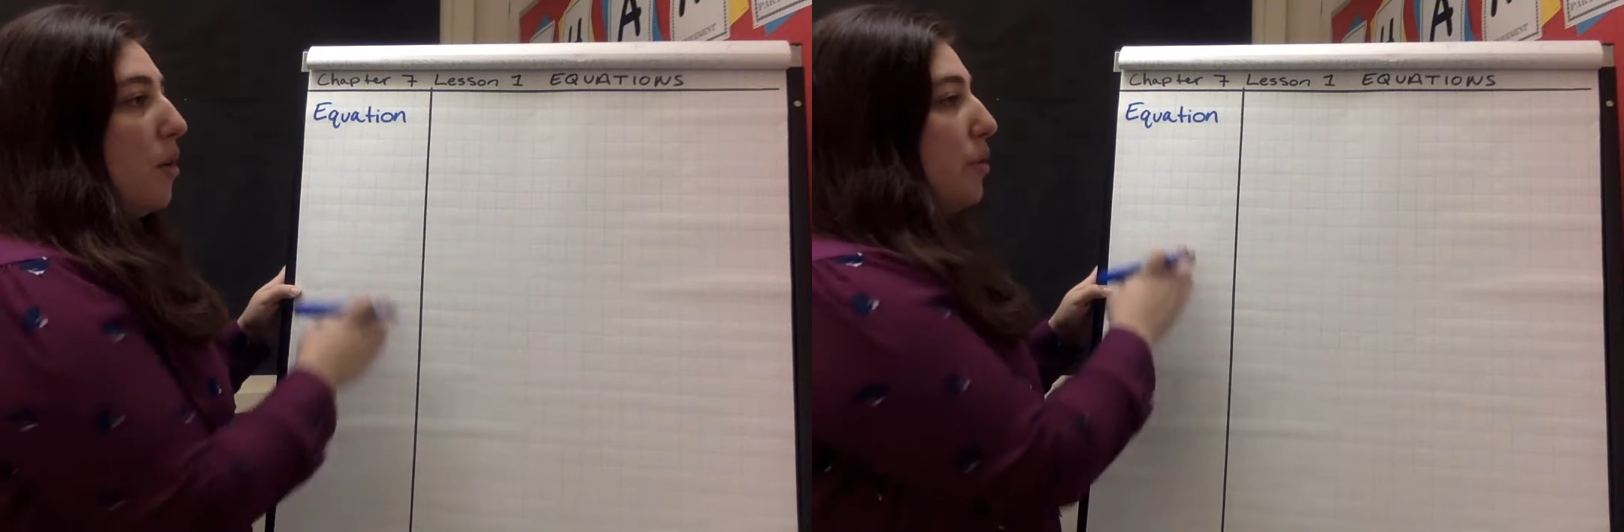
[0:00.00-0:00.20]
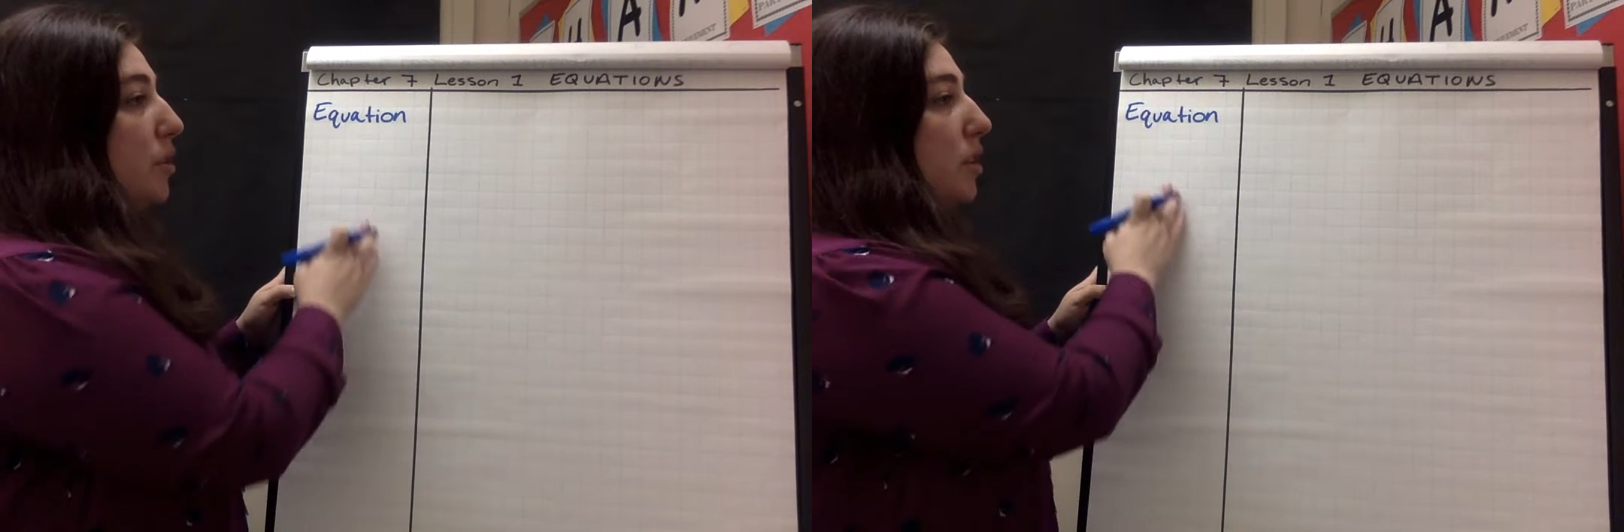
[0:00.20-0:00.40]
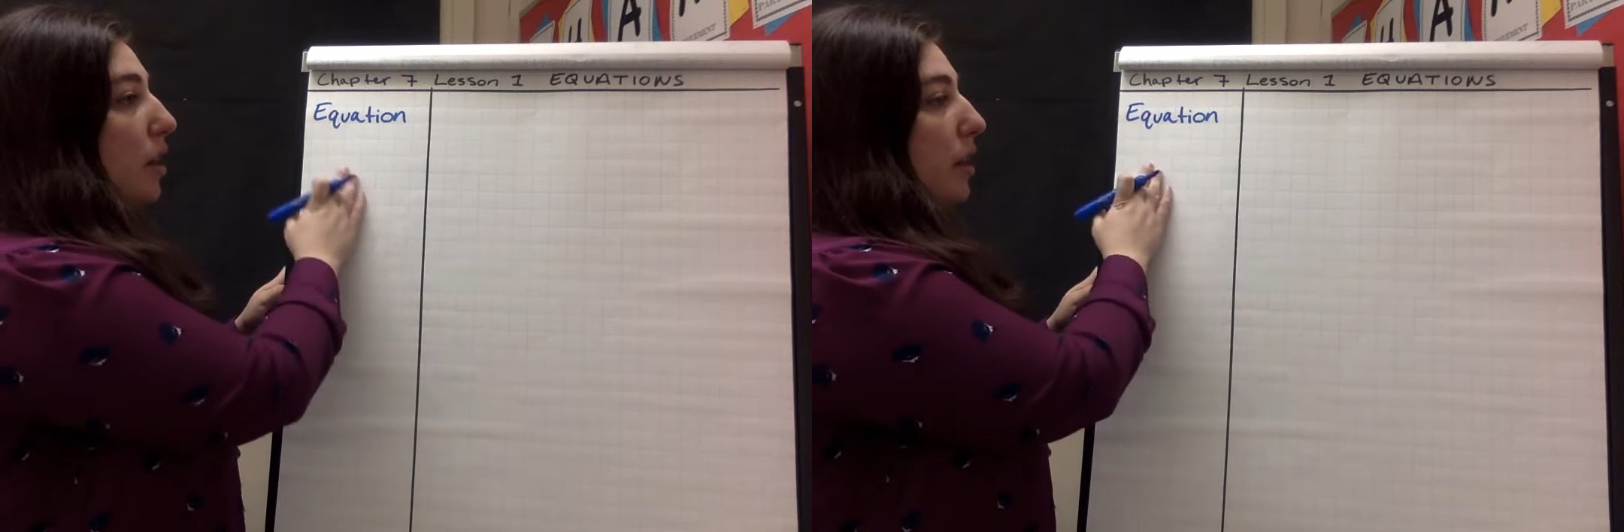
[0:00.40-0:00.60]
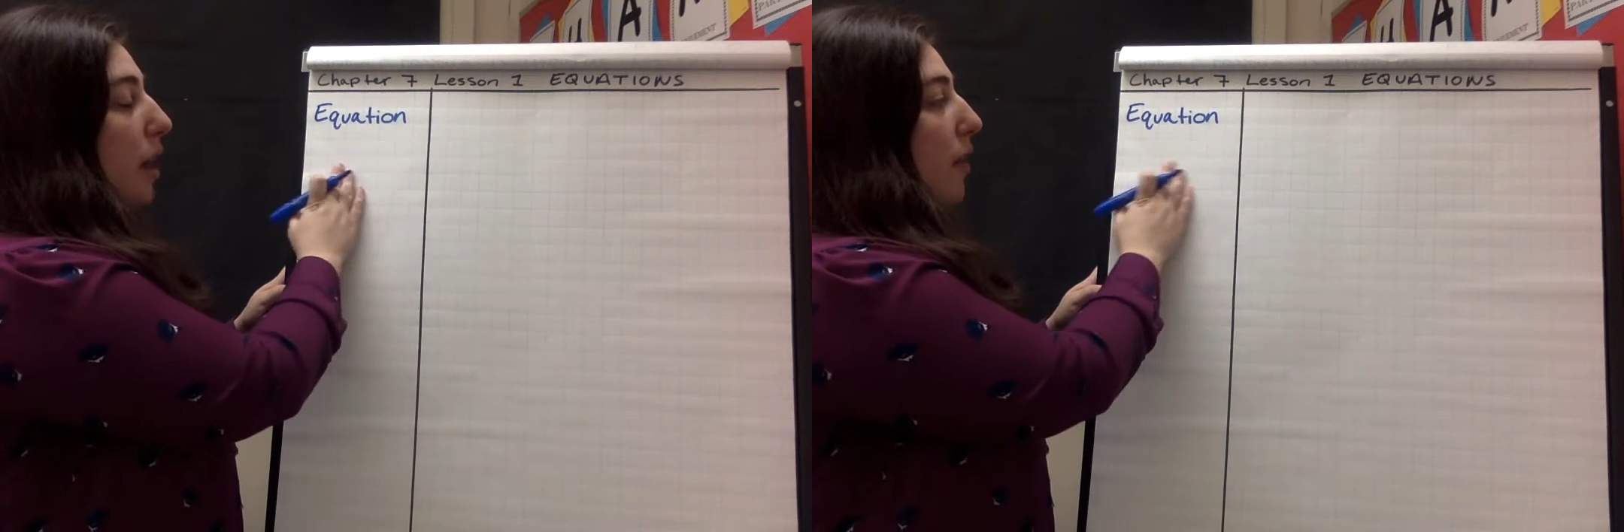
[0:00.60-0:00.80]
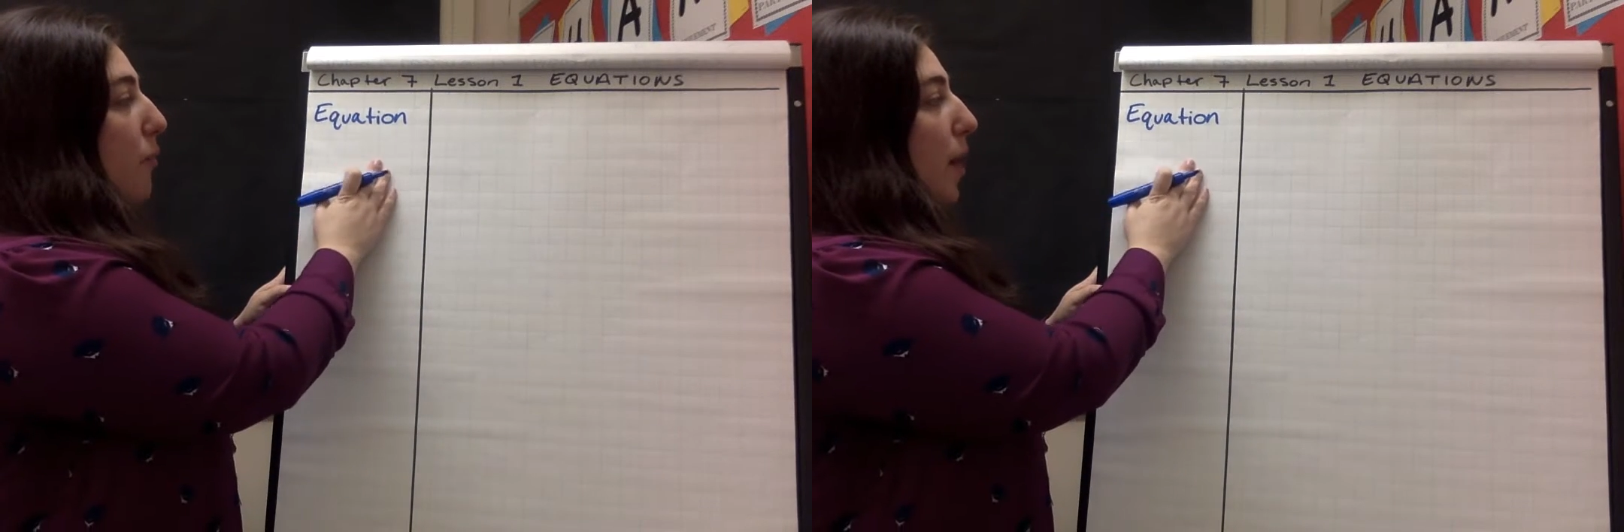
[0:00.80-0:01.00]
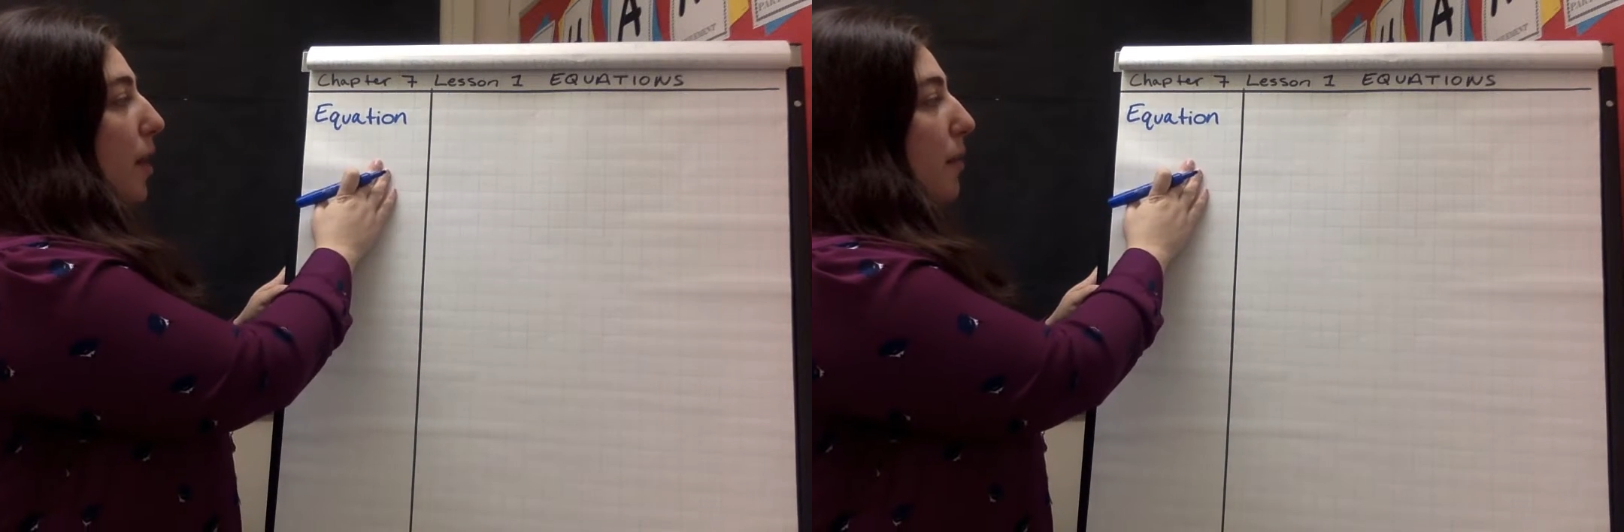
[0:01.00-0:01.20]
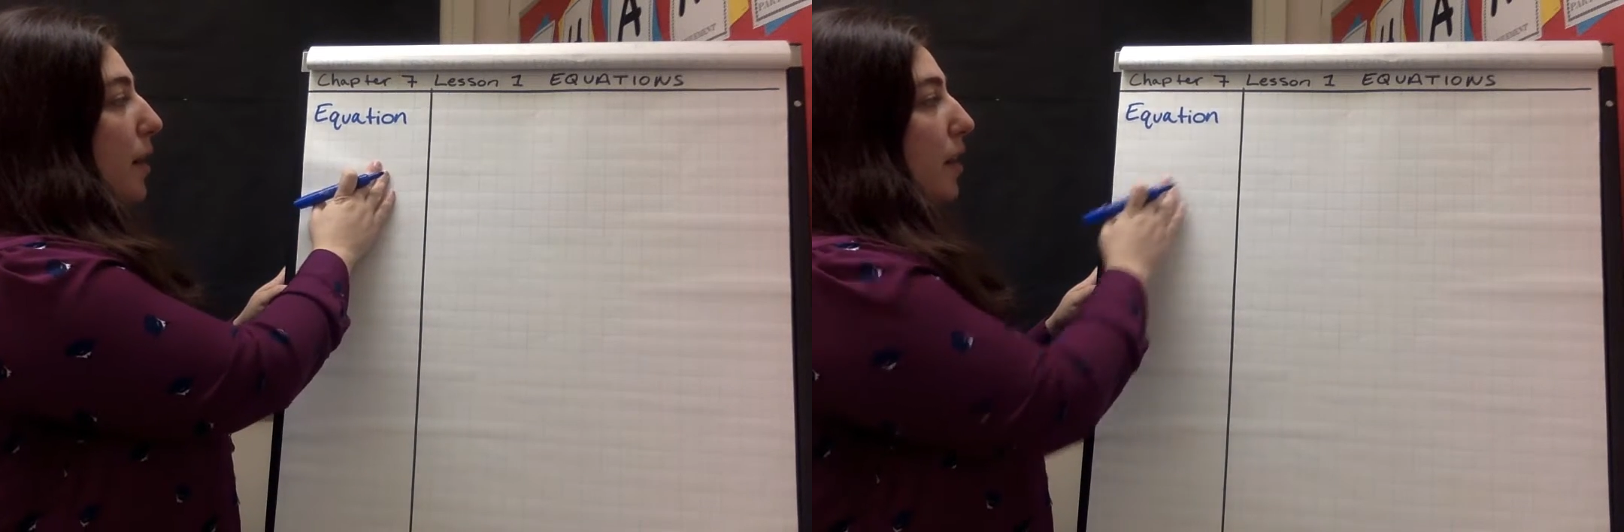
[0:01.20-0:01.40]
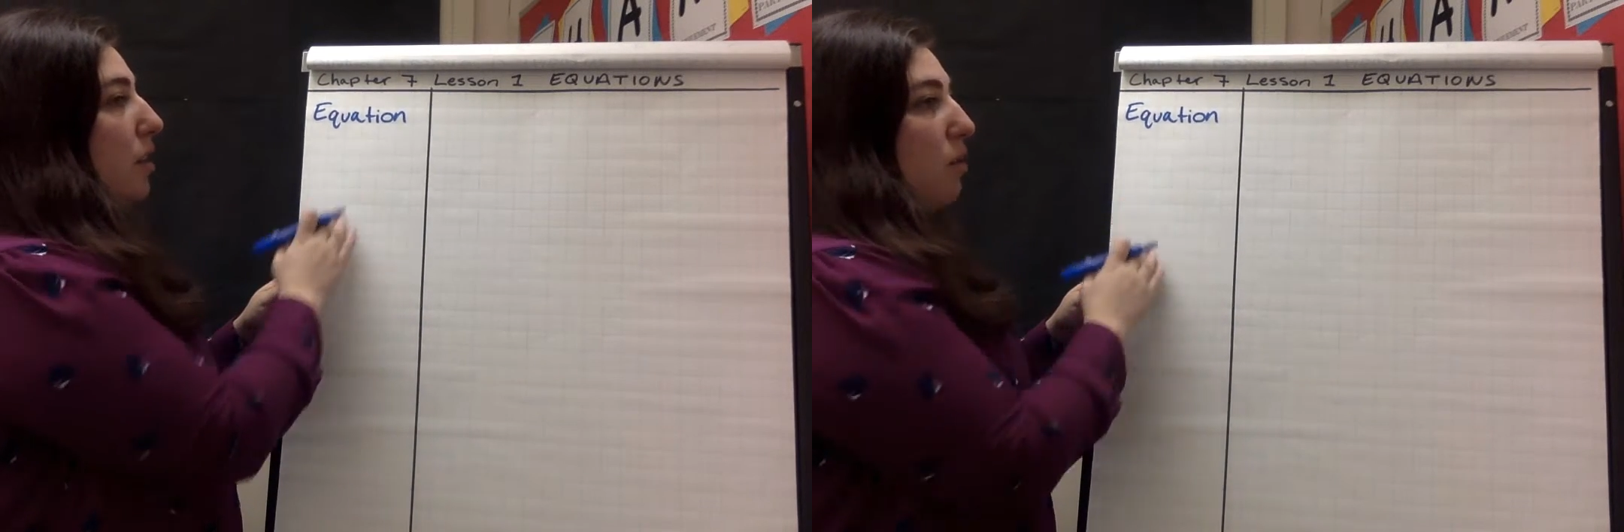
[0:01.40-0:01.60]
We're starting off by
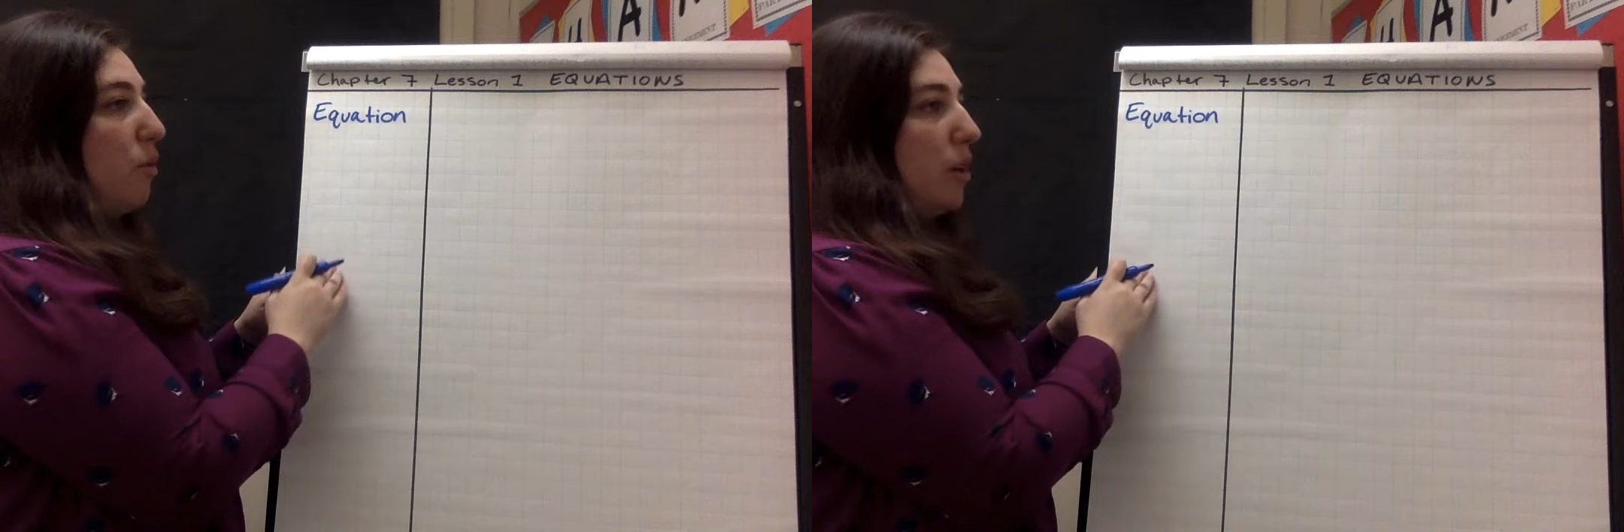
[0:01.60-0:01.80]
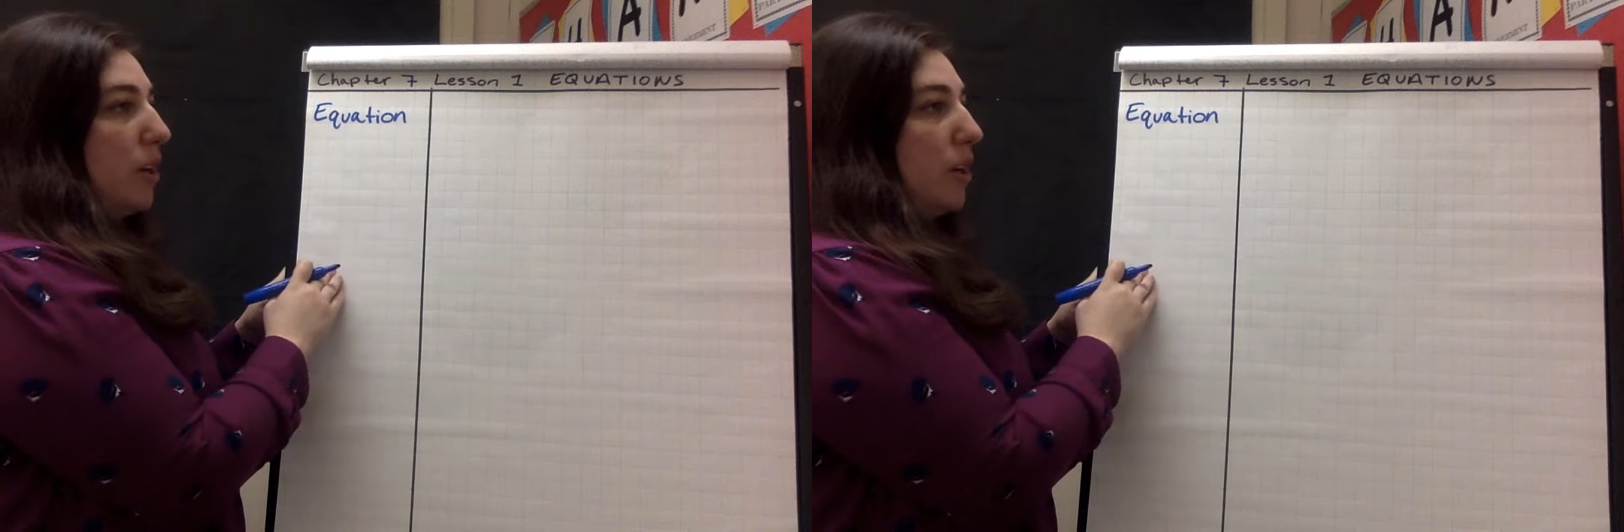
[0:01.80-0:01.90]
writing the word